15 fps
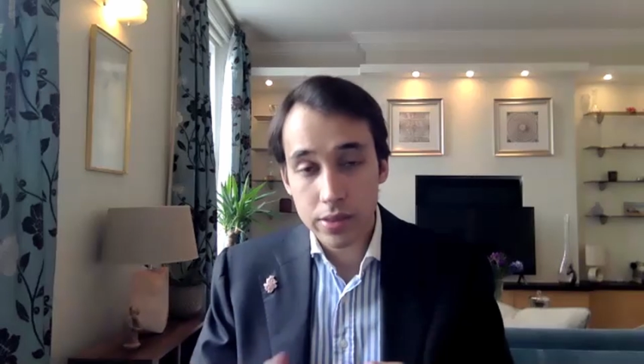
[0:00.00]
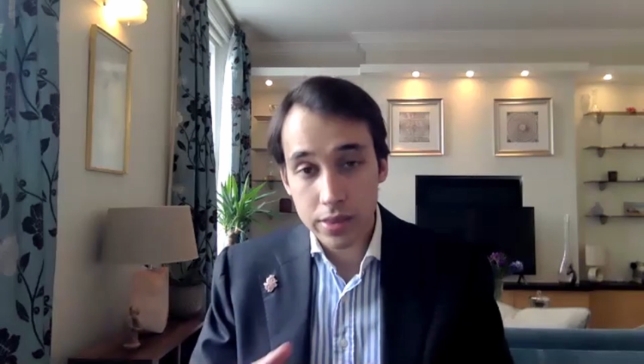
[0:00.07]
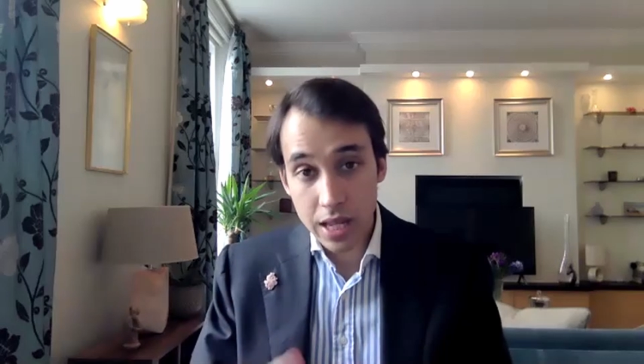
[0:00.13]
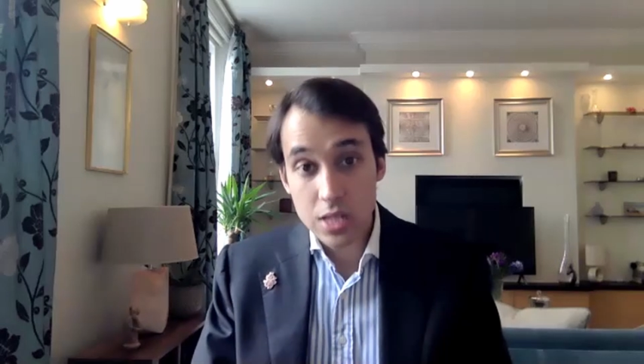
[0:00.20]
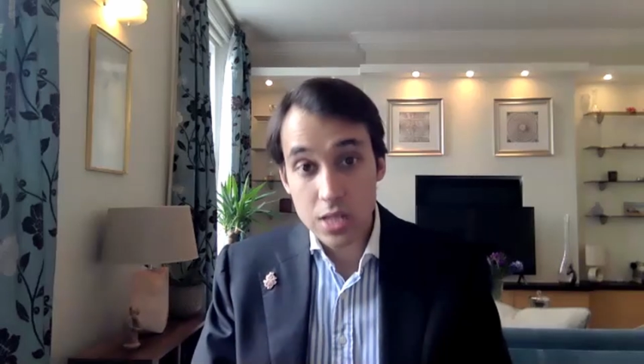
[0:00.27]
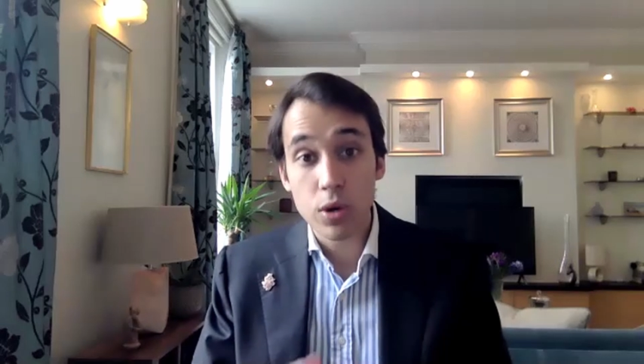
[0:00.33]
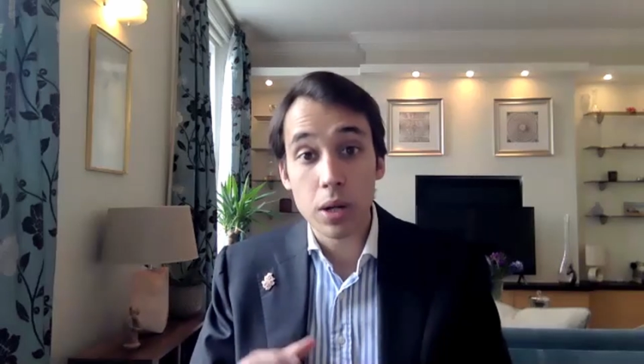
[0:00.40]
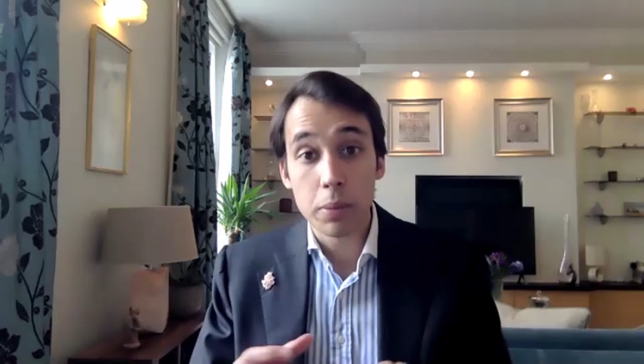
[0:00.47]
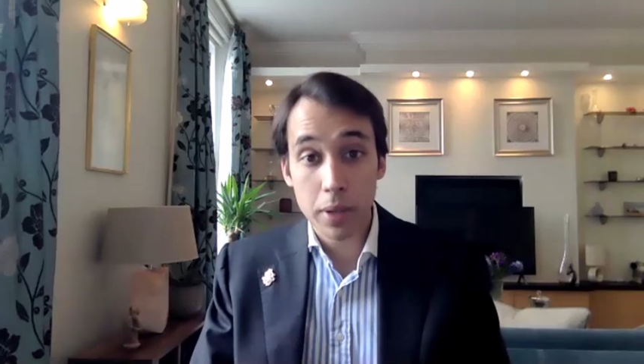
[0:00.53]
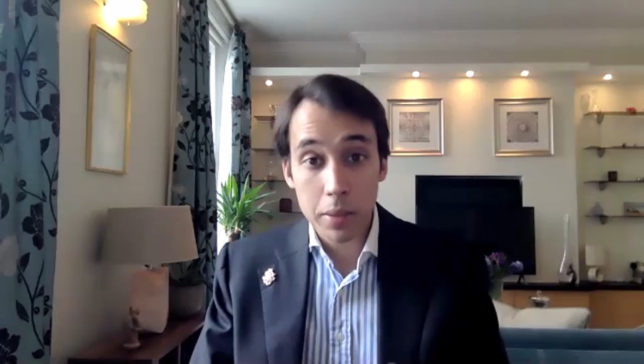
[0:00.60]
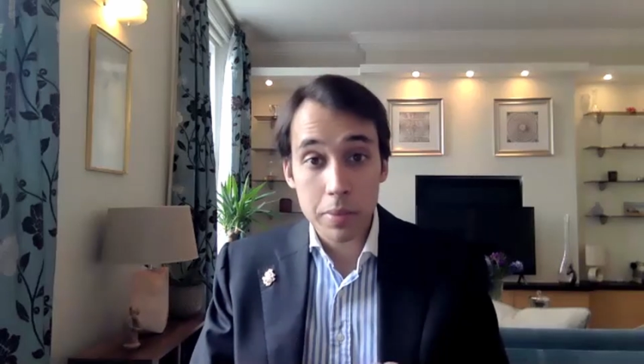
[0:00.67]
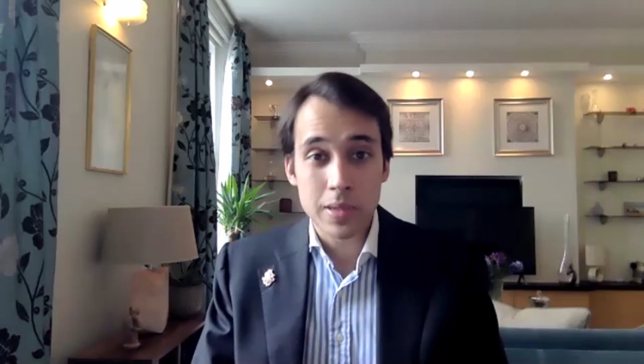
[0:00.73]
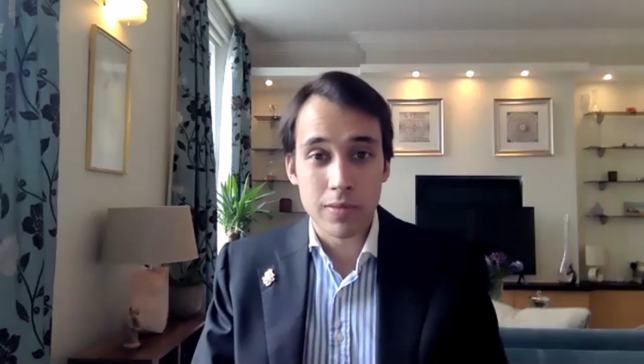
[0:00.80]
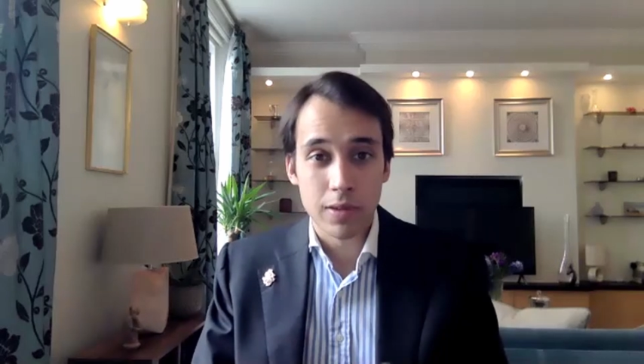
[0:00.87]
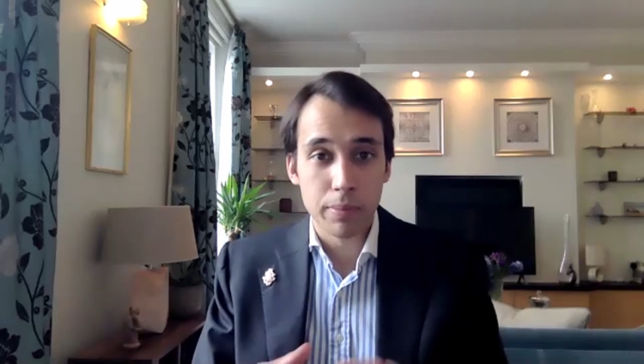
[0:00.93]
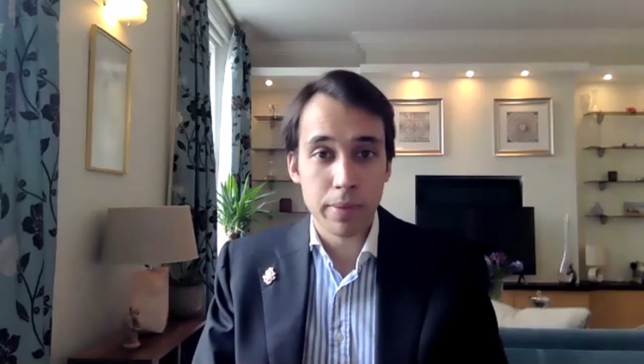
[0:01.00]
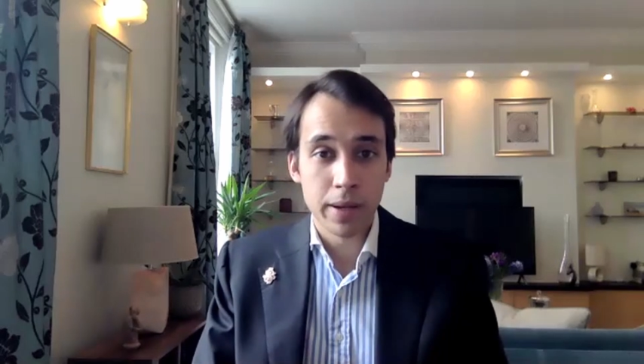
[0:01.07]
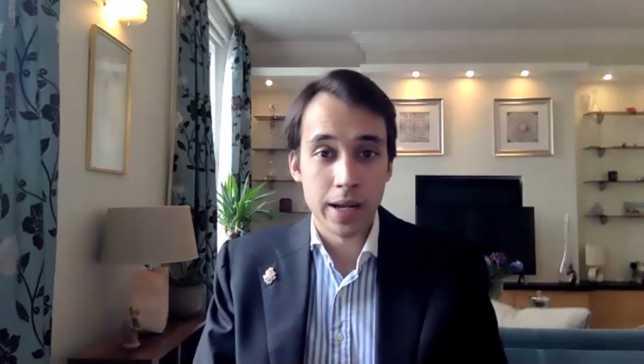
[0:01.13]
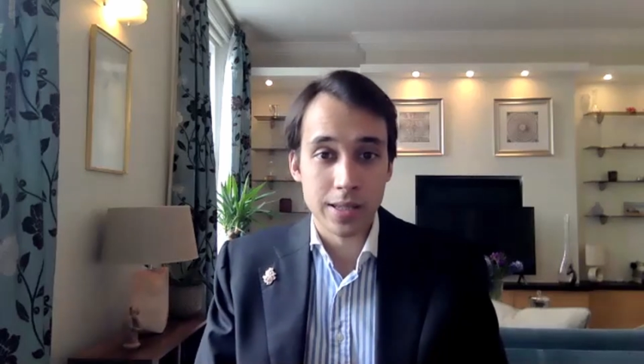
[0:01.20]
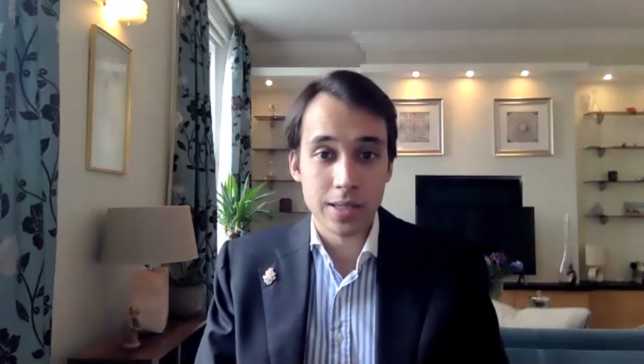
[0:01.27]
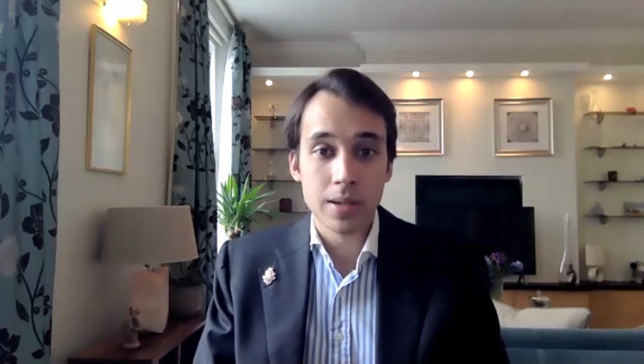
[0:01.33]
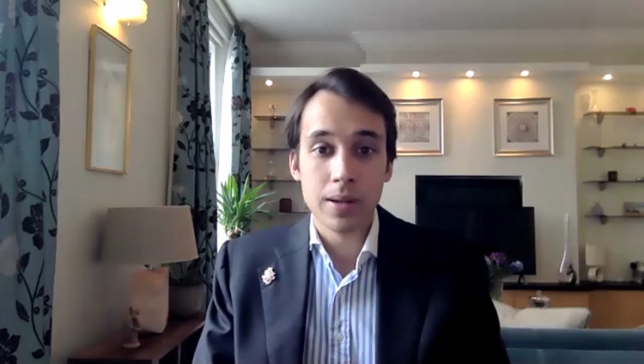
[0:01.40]
that's why purposefully P
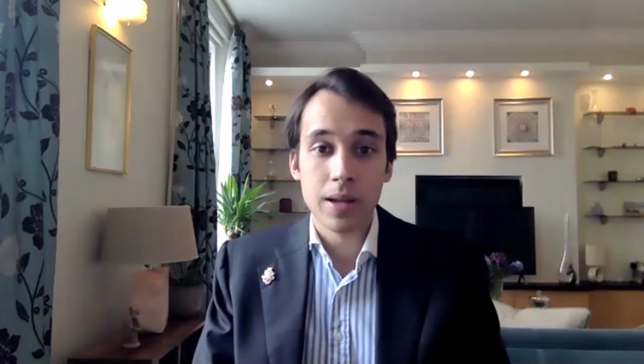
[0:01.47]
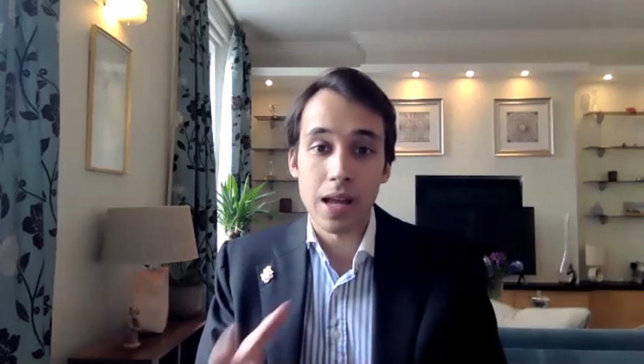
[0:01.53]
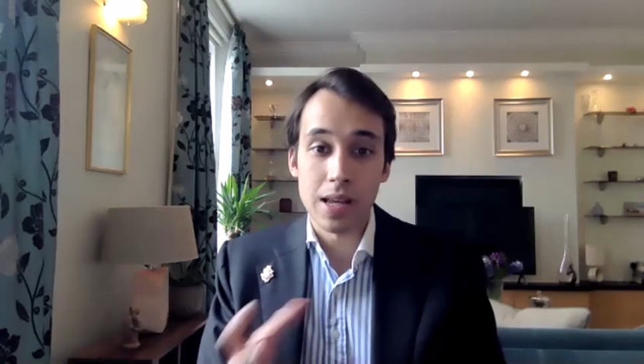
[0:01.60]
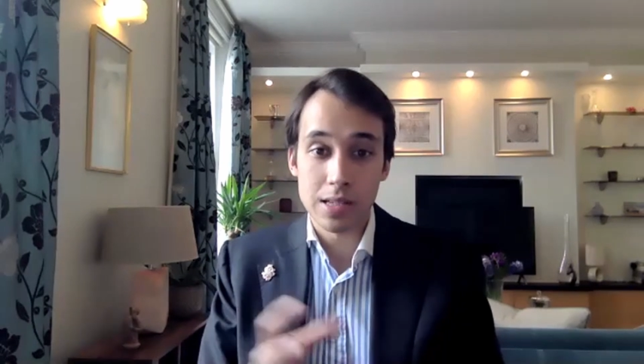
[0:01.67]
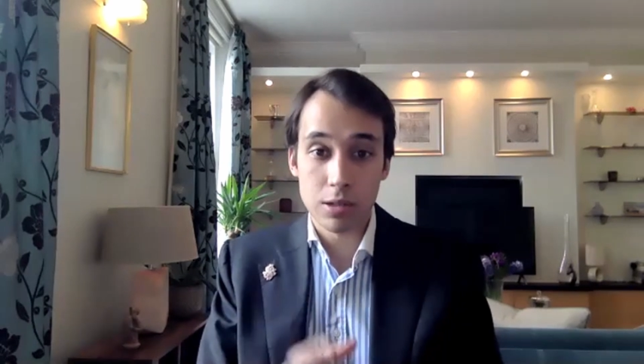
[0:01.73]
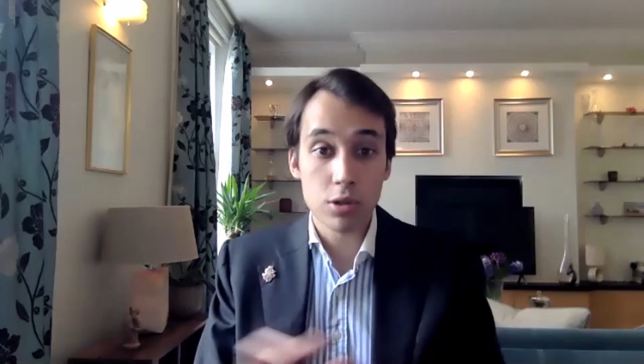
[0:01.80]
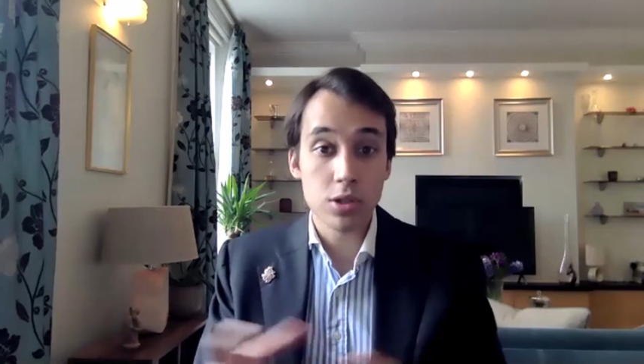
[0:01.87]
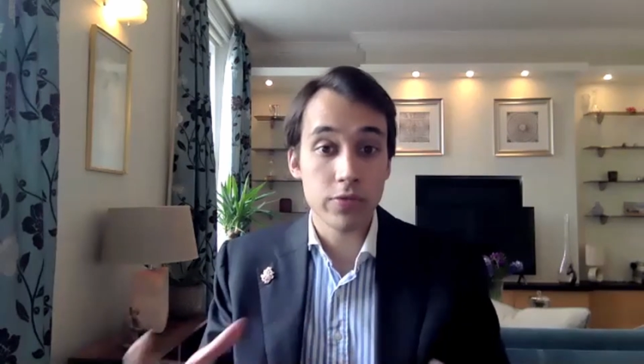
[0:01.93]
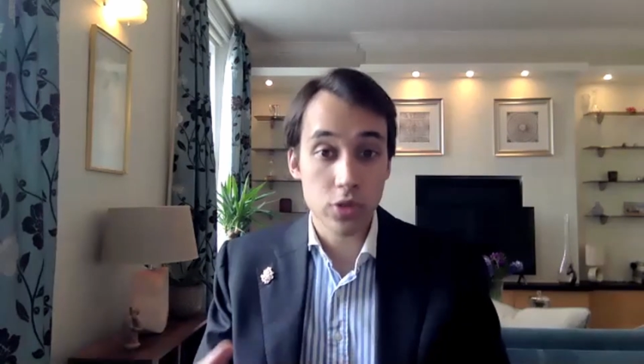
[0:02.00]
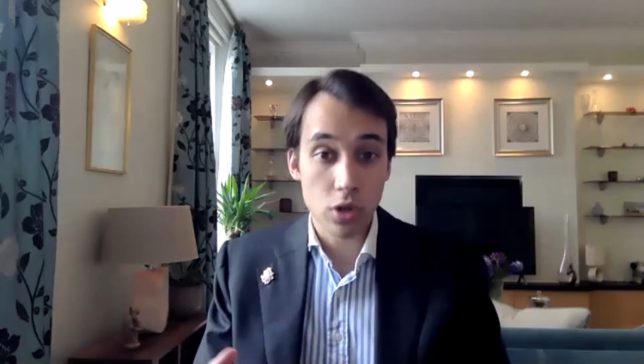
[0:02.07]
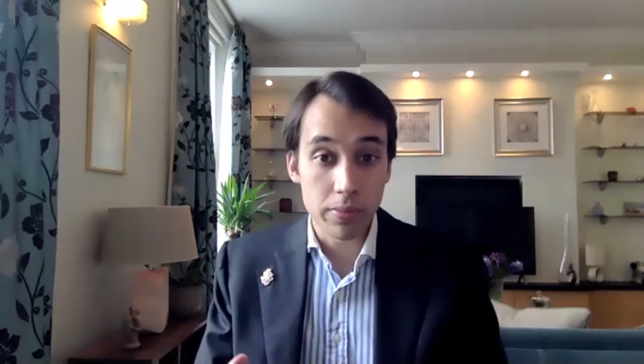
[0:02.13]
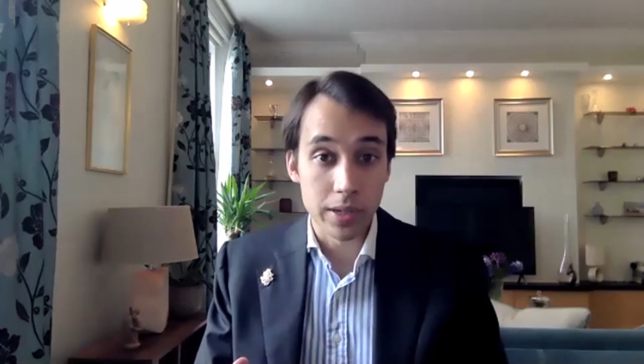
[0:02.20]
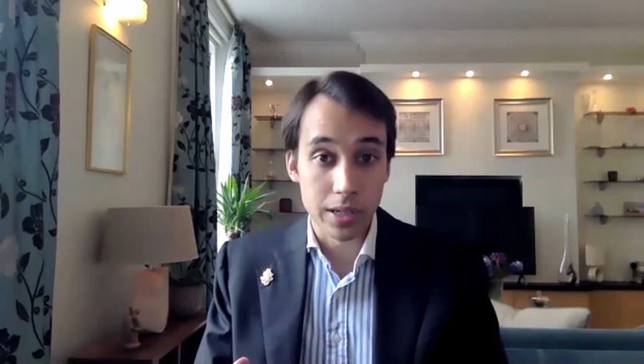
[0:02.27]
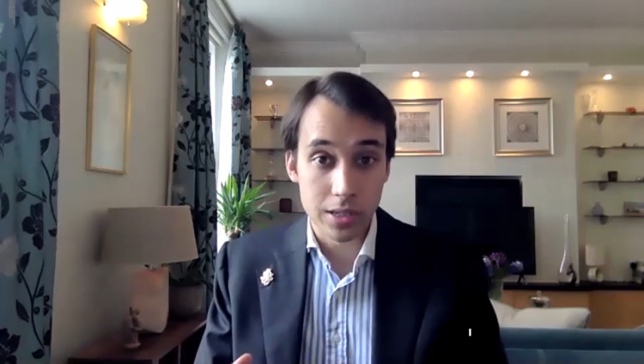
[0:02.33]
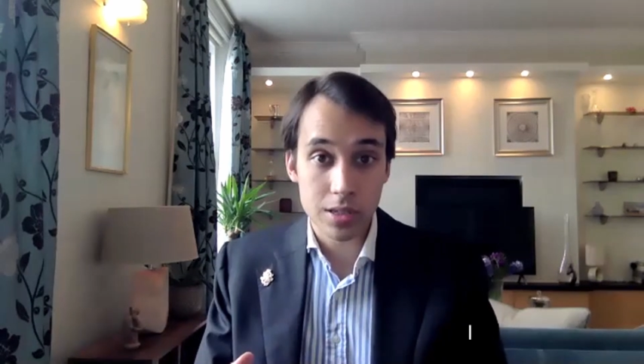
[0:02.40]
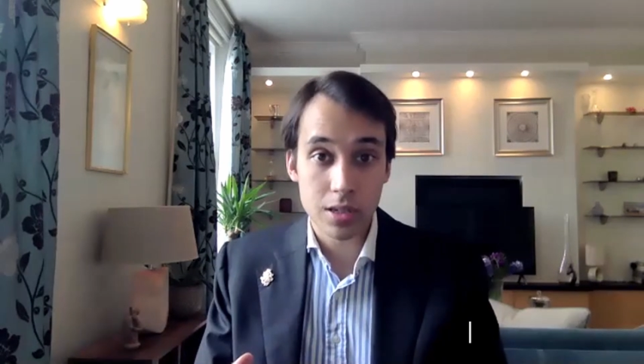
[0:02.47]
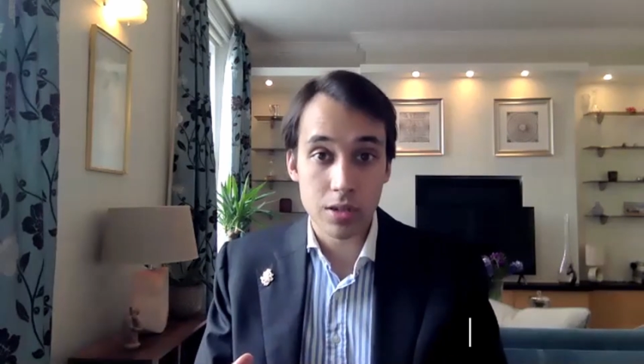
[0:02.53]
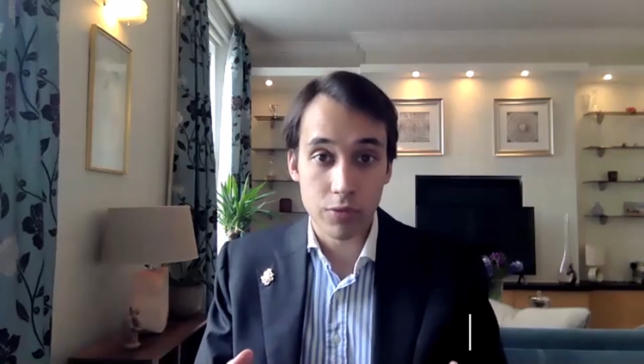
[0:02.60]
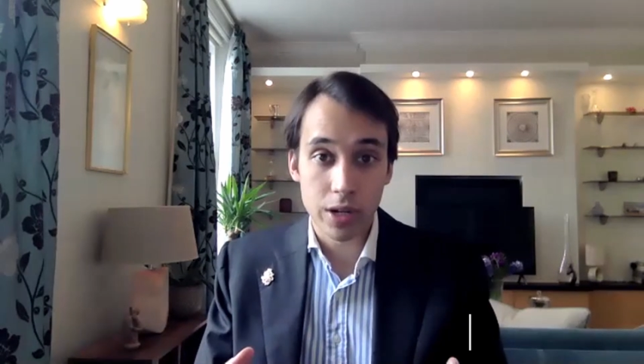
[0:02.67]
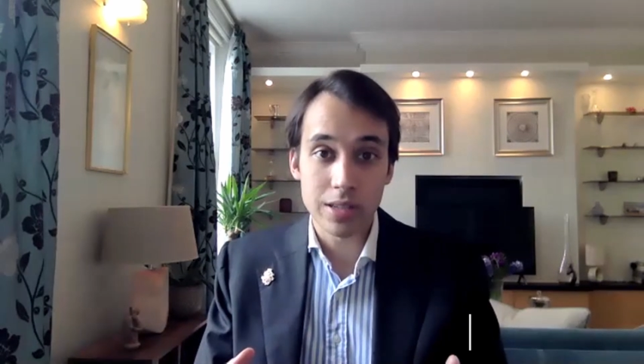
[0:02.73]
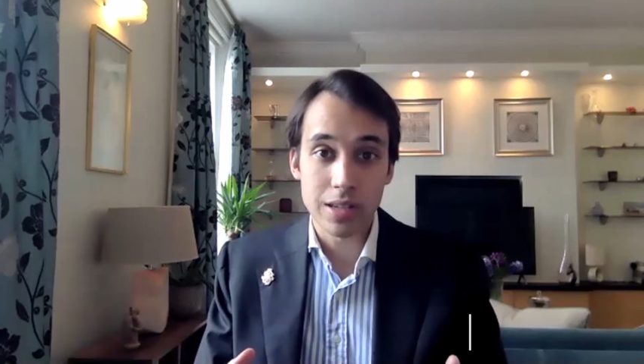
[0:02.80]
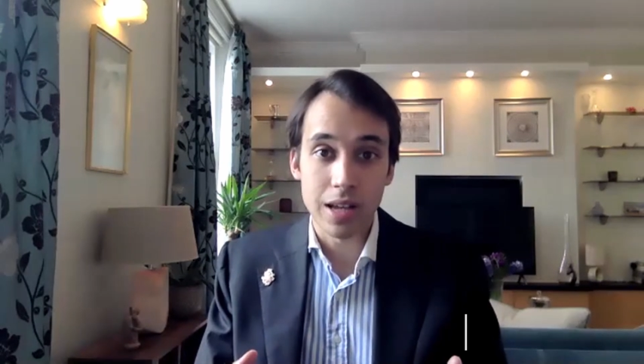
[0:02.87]
A T has lots of topics, right?